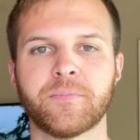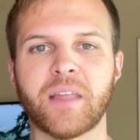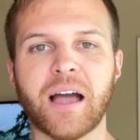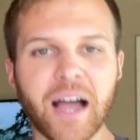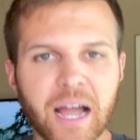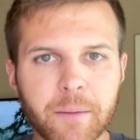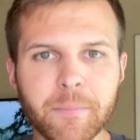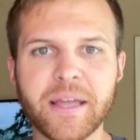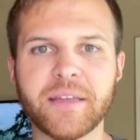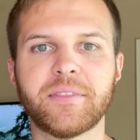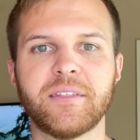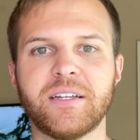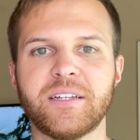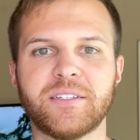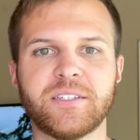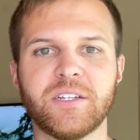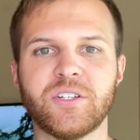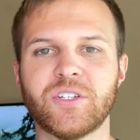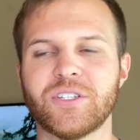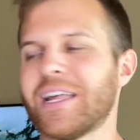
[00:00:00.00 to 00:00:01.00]
I make the
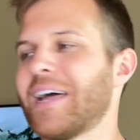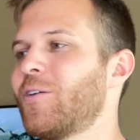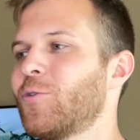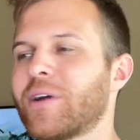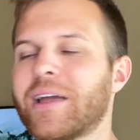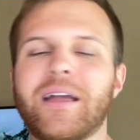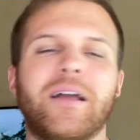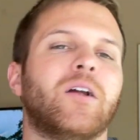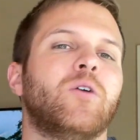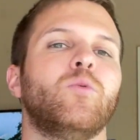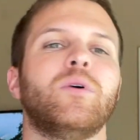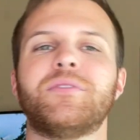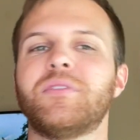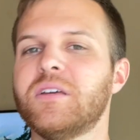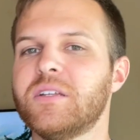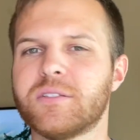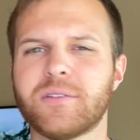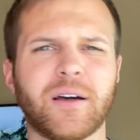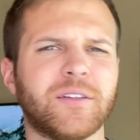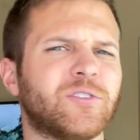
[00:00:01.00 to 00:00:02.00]
decisions. I don't care what
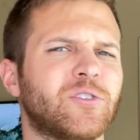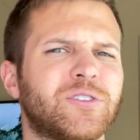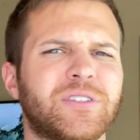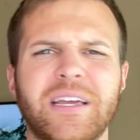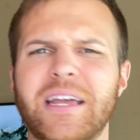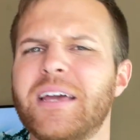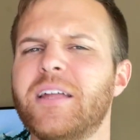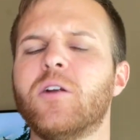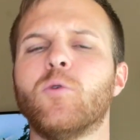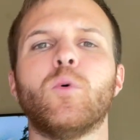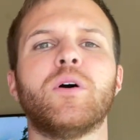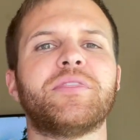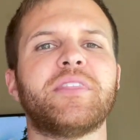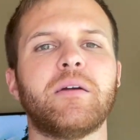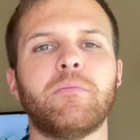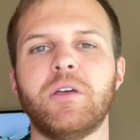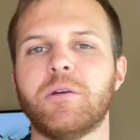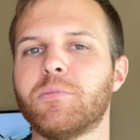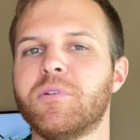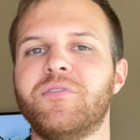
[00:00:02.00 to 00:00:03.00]
these thoughts are saying or what they
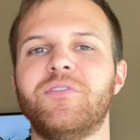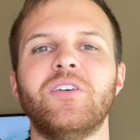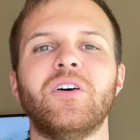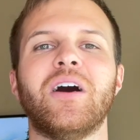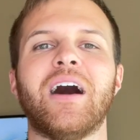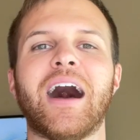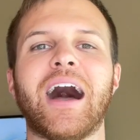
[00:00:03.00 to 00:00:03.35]
make me feel.